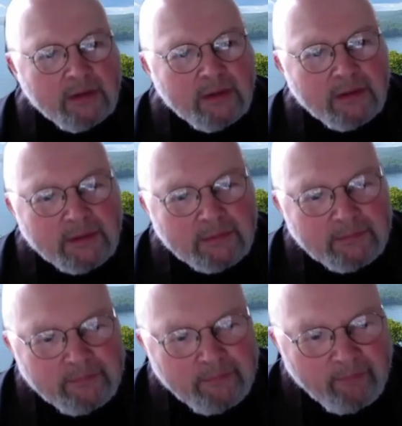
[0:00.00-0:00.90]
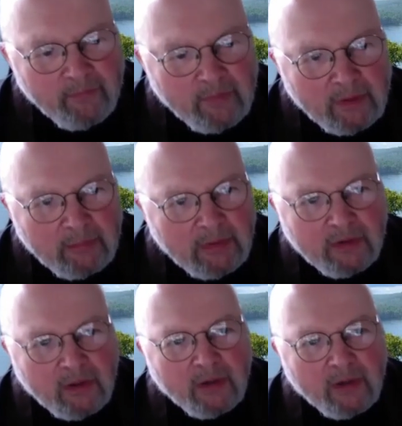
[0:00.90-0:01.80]
And I'm not going
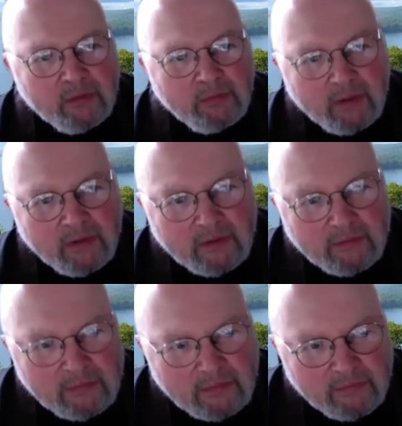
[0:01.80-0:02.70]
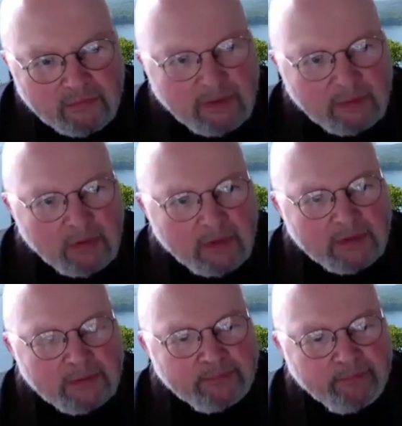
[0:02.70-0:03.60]
to argue about it or fight about it.